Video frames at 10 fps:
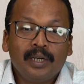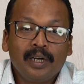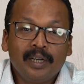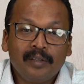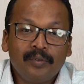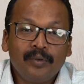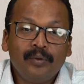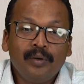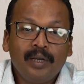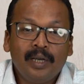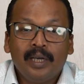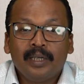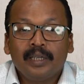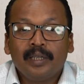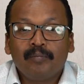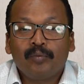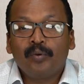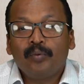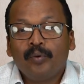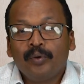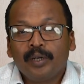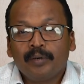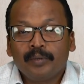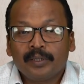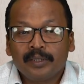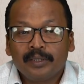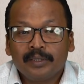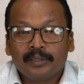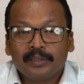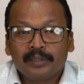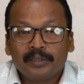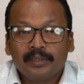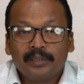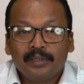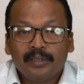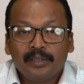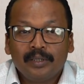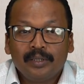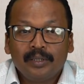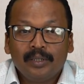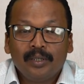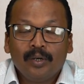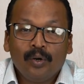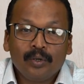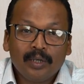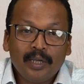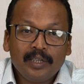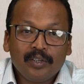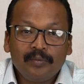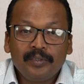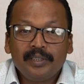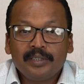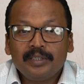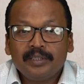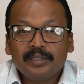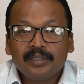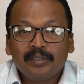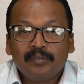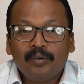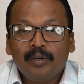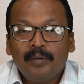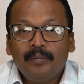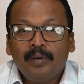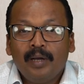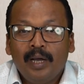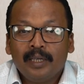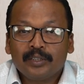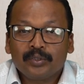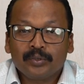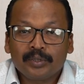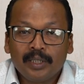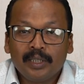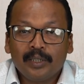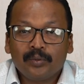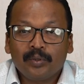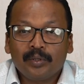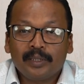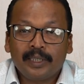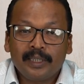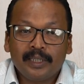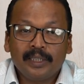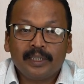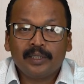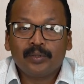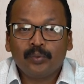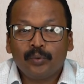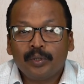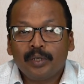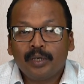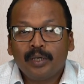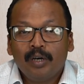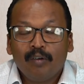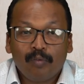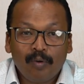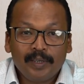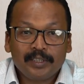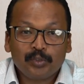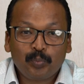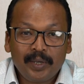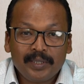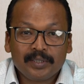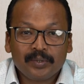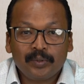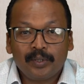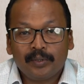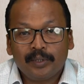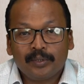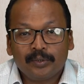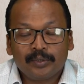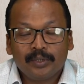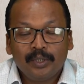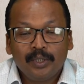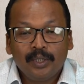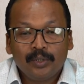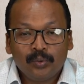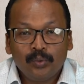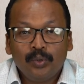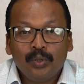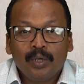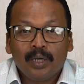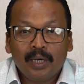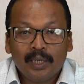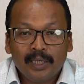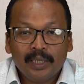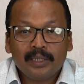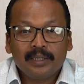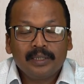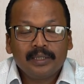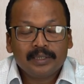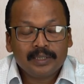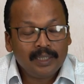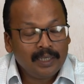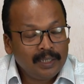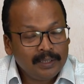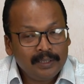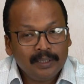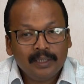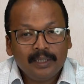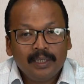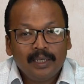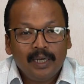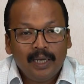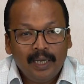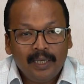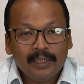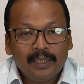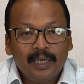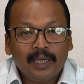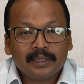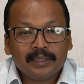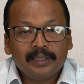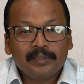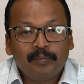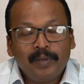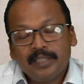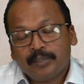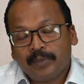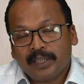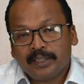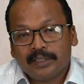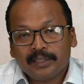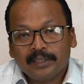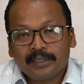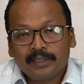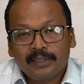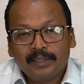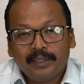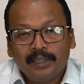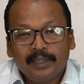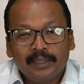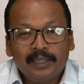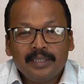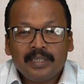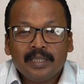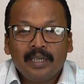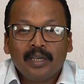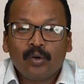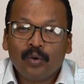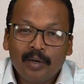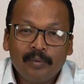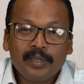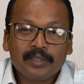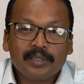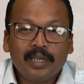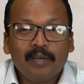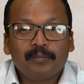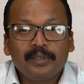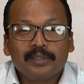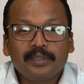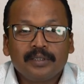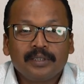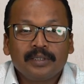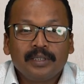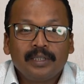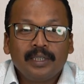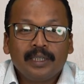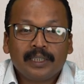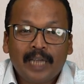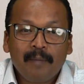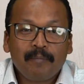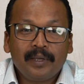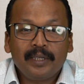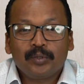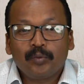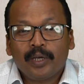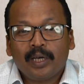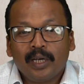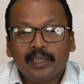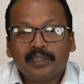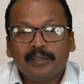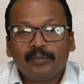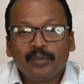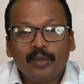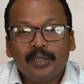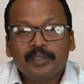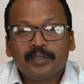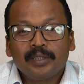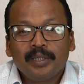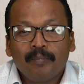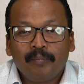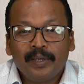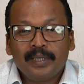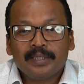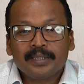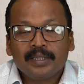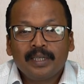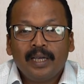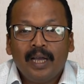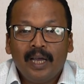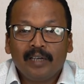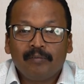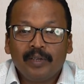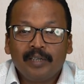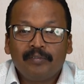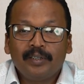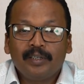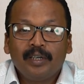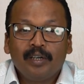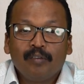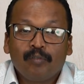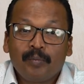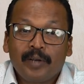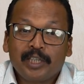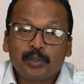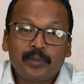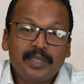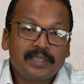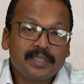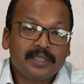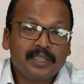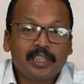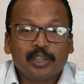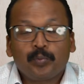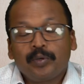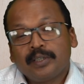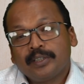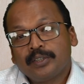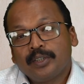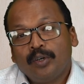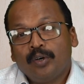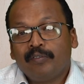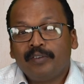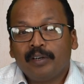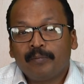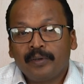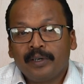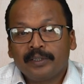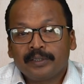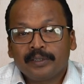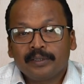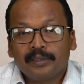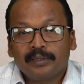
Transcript: review and improve OER materials. Online communities, forums, and social networks dedicated to OER provide space to educators to connect, share ideas, and exchange best practices. This collaboration helps teachers tap into a collective knowledge base and benefit from the experiences and expertise of their peers.